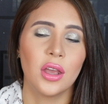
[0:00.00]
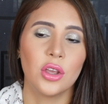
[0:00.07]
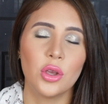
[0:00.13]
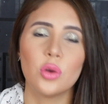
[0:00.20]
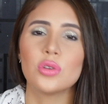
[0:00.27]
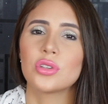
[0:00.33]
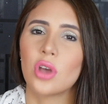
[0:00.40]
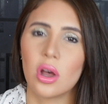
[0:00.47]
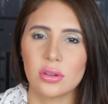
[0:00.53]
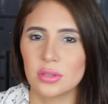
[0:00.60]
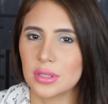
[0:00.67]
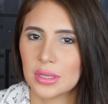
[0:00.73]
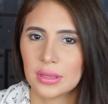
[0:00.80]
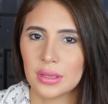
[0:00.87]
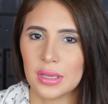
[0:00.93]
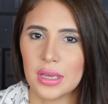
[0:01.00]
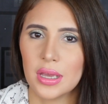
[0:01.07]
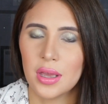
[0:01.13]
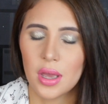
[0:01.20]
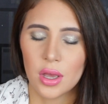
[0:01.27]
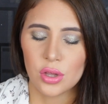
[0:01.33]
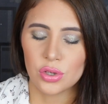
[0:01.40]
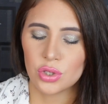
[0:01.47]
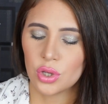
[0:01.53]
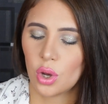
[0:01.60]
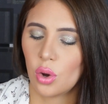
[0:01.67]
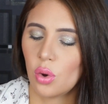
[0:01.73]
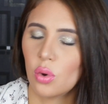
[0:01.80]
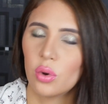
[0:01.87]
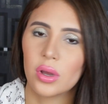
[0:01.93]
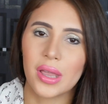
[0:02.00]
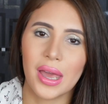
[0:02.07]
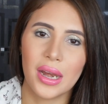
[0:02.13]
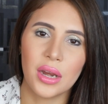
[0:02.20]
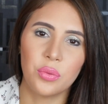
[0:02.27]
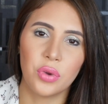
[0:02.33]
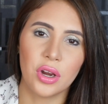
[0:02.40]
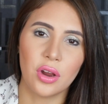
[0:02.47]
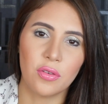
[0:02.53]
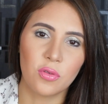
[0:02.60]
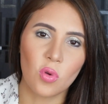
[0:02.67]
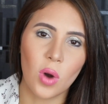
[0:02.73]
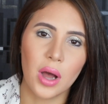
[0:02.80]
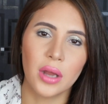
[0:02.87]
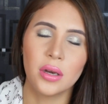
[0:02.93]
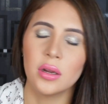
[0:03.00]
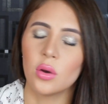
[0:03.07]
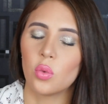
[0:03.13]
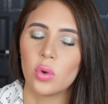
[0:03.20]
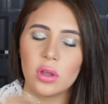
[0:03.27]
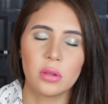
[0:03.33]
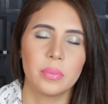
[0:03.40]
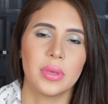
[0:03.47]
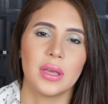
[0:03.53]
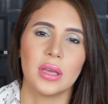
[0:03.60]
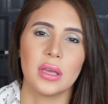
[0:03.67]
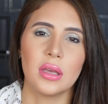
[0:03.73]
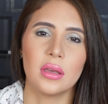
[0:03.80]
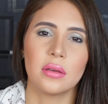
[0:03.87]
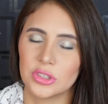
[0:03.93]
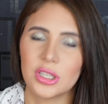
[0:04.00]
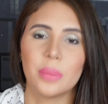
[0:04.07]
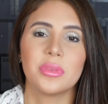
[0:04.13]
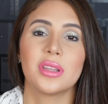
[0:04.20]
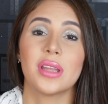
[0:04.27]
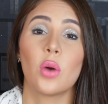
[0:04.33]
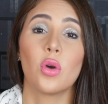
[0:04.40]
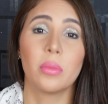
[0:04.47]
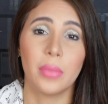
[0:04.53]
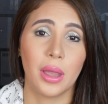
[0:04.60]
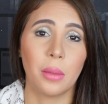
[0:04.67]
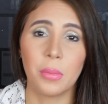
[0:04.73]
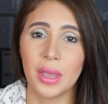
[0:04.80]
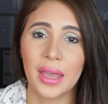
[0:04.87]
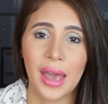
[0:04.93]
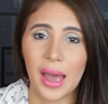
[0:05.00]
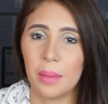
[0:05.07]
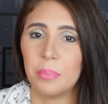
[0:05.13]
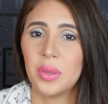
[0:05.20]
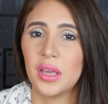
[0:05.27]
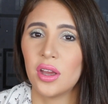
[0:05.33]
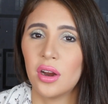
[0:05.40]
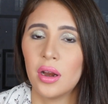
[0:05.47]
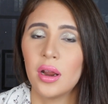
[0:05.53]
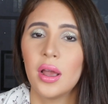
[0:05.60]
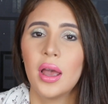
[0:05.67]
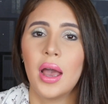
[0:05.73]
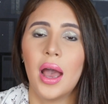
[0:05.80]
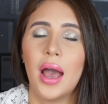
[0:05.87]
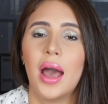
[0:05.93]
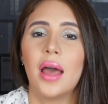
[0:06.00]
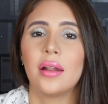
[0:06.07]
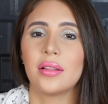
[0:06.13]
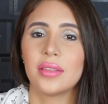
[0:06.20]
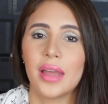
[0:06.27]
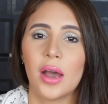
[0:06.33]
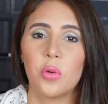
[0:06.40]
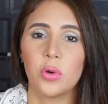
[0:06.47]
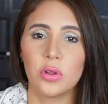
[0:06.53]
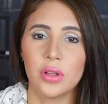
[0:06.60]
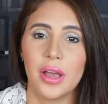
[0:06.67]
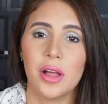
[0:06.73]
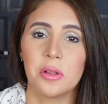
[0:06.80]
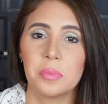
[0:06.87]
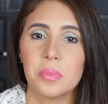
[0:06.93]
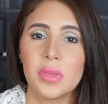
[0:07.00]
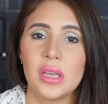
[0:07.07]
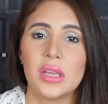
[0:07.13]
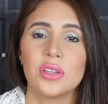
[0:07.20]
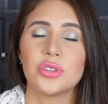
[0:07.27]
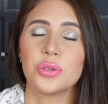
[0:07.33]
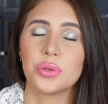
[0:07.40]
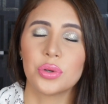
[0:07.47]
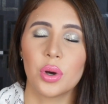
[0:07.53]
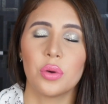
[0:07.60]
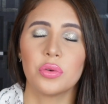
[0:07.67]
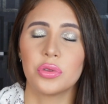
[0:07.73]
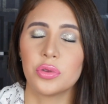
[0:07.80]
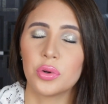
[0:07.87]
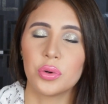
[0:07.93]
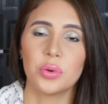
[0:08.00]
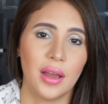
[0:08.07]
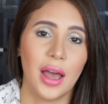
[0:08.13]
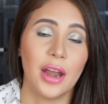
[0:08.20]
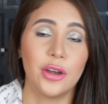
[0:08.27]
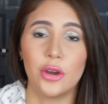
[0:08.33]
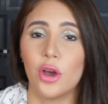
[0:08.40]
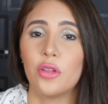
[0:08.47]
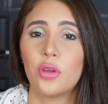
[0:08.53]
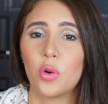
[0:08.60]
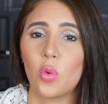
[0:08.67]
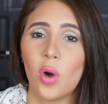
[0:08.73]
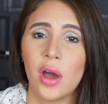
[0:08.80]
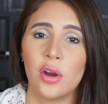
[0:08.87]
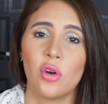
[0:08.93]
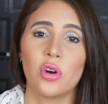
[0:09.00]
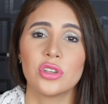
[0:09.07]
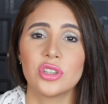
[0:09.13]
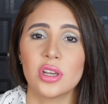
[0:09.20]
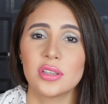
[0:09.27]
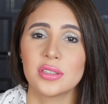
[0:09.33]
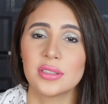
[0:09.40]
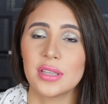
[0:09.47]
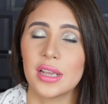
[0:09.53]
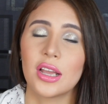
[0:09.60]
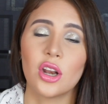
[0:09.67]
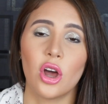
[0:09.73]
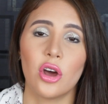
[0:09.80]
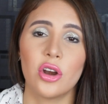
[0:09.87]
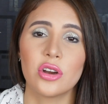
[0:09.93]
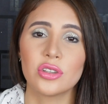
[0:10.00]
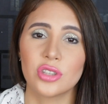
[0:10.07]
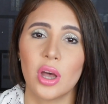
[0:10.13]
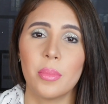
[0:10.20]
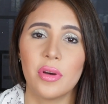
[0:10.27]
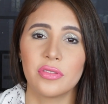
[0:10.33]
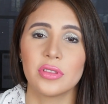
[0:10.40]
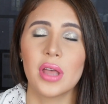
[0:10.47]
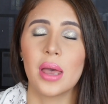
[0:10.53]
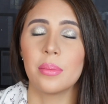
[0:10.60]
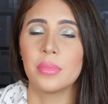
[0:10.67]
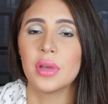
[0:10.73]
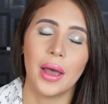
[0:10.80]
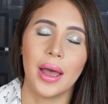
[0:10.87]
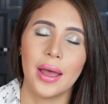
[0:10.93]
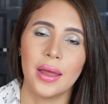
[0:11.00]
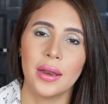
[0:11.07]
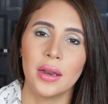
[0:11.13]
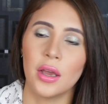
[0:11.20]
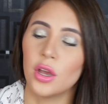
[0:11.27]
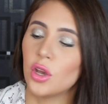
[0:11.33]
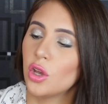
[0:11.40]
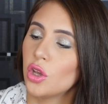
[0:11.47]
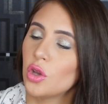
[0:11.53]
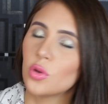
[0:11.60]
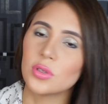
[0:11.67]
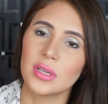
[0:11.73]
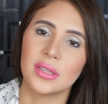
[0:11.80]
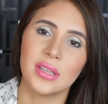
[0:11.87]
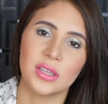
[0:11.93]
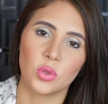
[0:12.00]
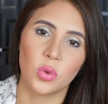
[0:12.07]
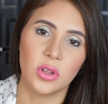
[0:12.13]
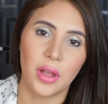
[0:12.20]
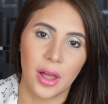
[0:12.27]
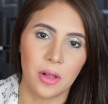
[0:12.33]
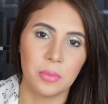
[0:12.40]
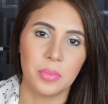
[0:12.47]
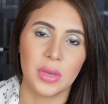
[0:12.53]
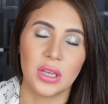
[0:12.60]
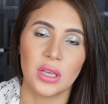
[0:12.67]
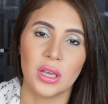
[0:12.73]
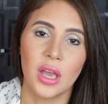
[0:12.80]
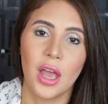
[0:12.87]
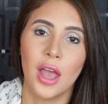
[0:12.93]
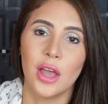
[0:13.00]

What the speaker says: use constantly. So getting rid of one will be something that will make me happier, and that will help me to go through another one or just declutter some of them. And using this will help me